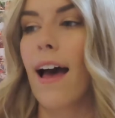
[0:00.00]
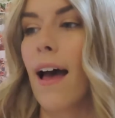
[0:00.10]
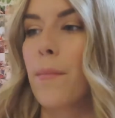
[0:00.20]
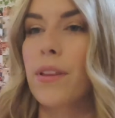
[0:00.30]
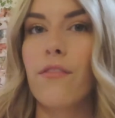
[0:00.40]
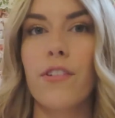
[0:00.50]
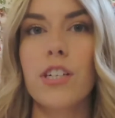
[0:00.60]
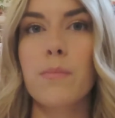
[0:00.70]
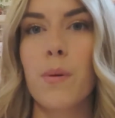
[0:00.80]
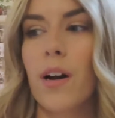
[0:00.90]
But the
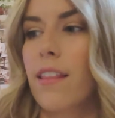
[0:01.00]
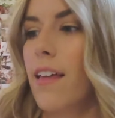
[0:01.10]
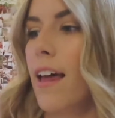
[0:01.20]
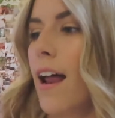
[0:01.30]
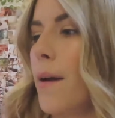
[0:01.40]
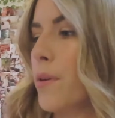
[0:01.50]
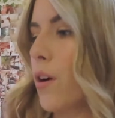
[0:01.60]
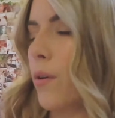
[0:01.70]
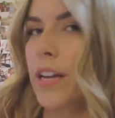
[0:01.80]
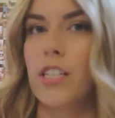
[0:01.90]
first book that I'm
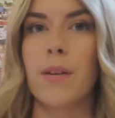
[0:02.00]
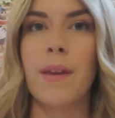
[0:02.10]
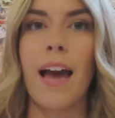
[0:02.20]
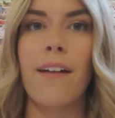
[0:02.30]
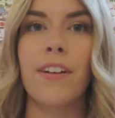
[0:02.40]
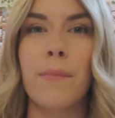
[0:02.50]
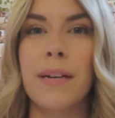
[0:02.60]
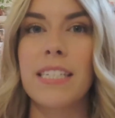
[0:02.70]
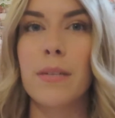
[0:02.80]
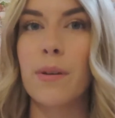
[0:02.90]
going to be having on
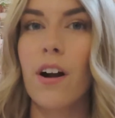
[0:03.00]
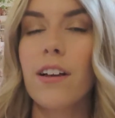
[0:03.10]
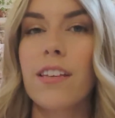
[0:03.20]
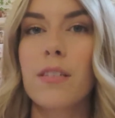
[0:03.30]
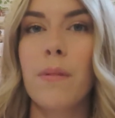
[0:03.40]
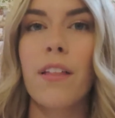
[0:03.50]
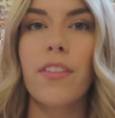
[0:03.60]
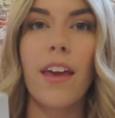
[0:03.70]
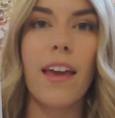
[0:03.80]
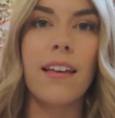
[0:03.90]
my TBR this
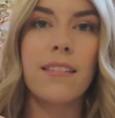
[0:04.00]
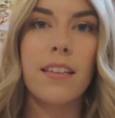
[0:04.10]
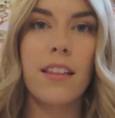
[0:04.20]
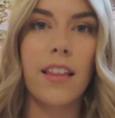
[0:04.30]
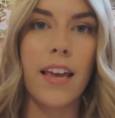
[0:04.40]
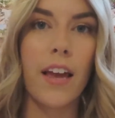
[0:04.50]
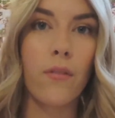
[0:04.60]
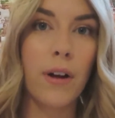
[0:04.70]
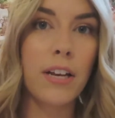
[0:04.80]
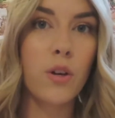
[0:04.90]
month is The
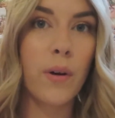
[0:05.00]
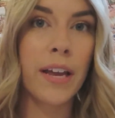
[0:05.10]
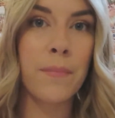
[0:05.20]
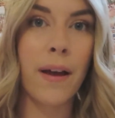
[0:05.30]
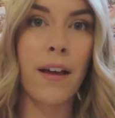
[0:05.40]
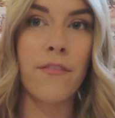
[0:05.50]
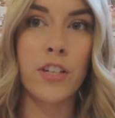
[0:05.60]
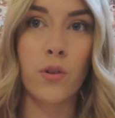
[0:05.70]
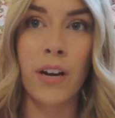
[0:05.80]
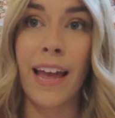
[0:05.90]
Red Queen by
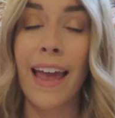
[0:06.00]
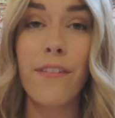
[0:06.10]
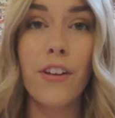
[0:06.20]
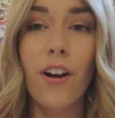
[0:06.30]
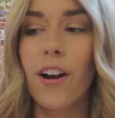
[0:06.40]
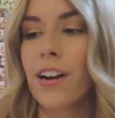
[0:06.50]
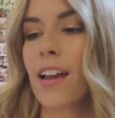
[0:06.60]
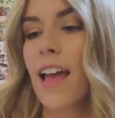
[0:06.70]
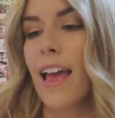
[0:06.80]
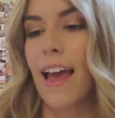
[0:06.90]
Victoria
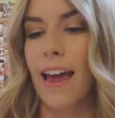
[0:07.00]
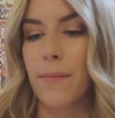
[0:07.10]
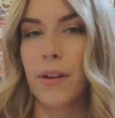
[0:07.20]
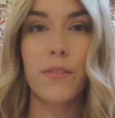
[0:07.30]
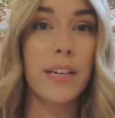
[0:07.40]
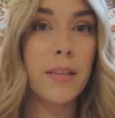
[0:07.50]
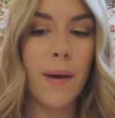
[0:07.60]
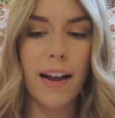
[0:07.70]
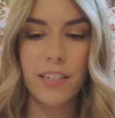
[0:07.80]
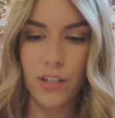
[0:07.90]
Aveyard, and I'm going to read the
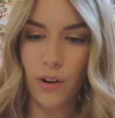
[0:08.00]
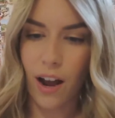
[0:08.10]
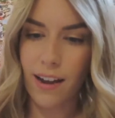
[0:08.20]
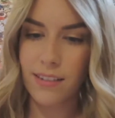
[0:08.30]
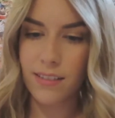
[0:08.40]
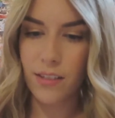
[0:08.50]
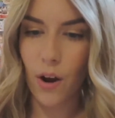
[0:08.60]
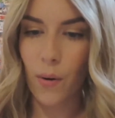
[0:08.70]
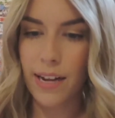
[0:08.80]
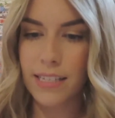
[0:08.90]
back to you guys.
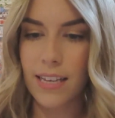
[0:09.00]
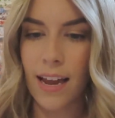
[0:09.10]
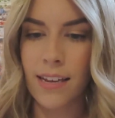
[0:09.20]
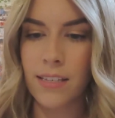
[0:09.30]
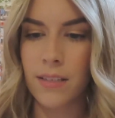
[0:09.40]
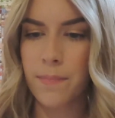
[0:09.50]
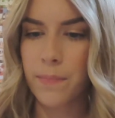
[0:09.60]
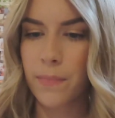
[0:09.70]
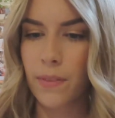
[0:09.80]
So it says,